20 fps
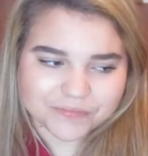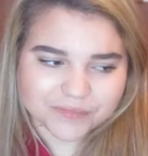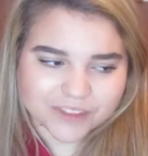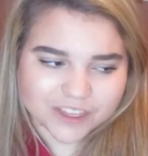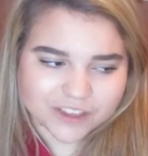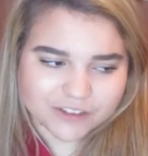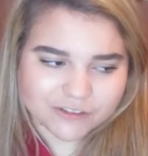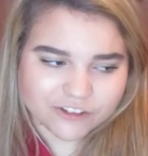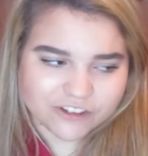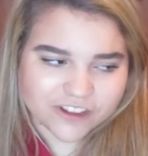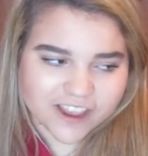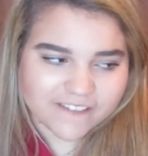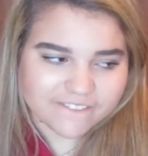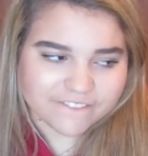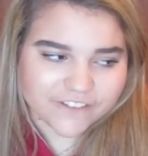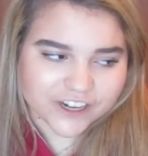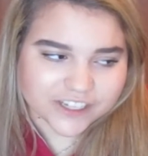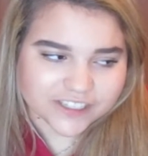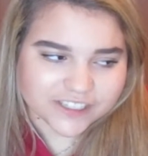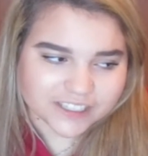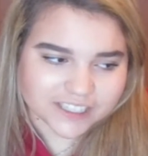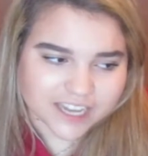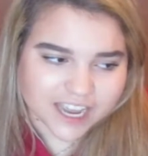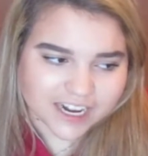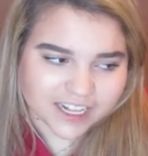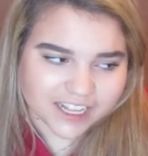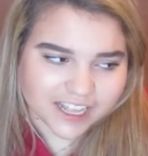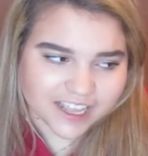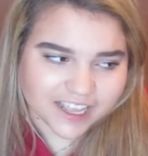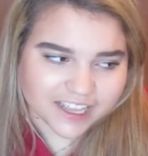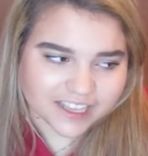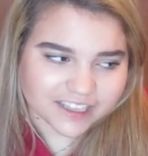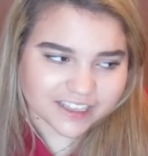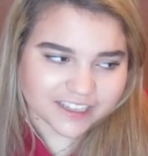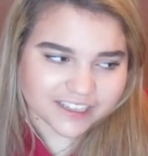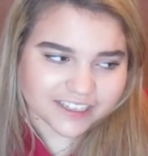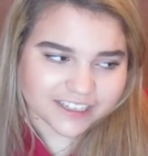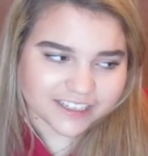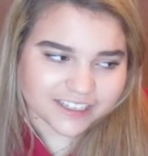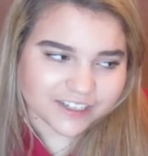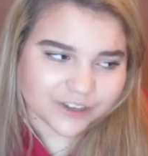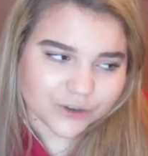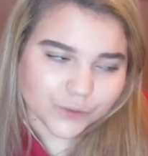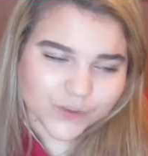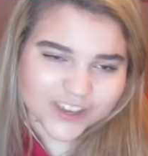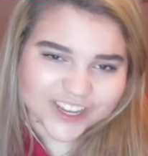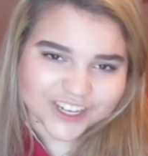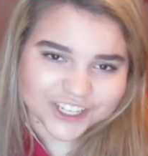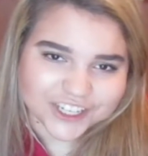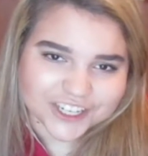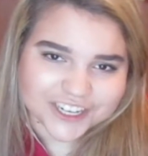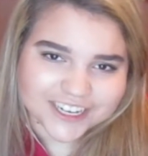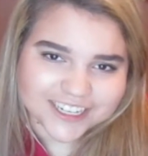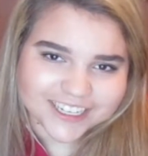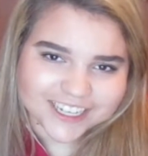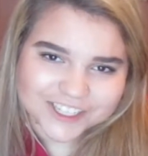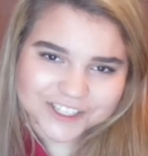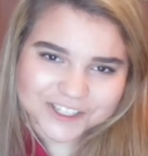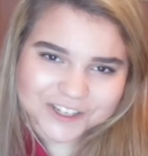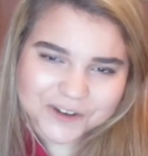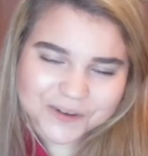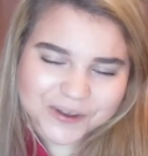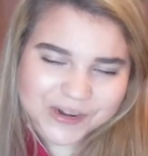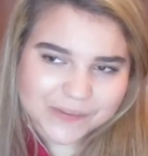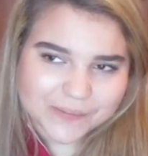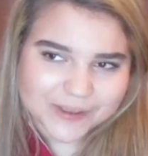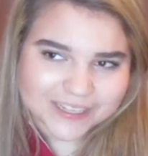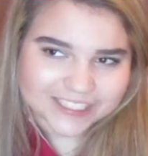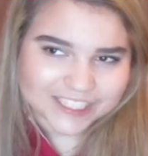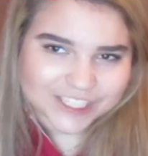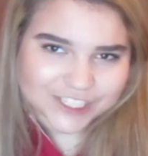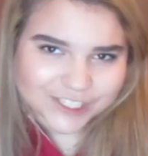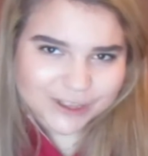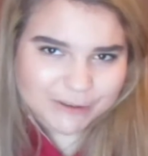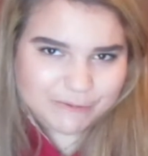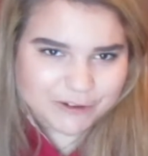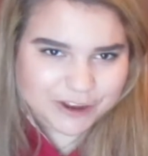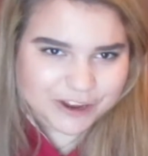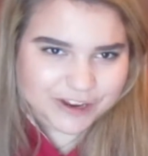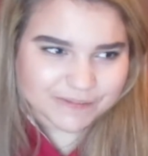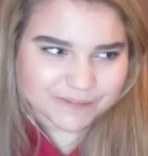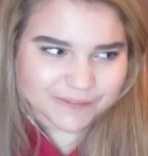usually at first it's kind of like weird because you don't want to message someone,